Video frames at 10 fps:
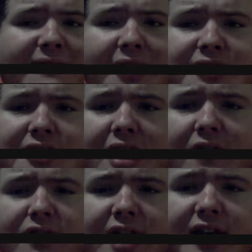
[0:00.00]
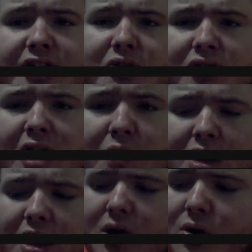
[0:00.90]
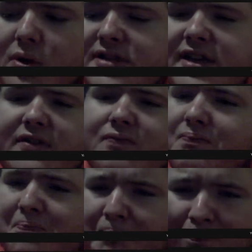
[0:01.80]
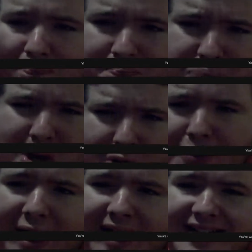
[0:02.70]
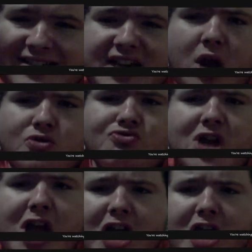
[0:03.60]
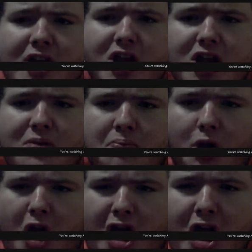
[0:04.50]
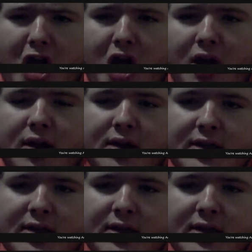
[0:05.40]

First off, we got a new logo instead of blue and white. It is now red and black.